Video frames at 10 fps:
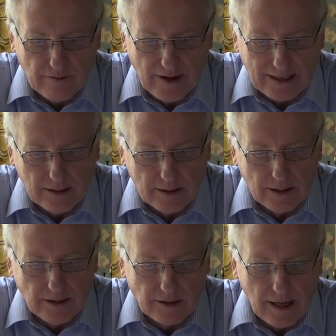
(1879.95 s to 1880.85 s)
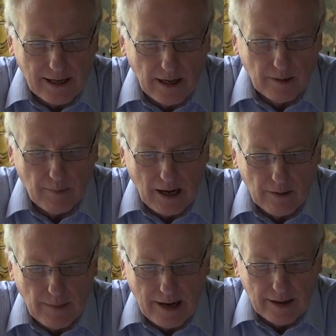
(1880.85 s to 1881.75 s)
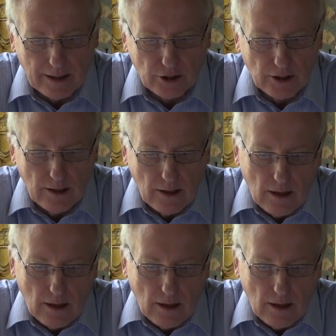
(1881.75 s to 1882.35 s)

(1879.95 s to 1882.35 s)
affected his thinking about marriage.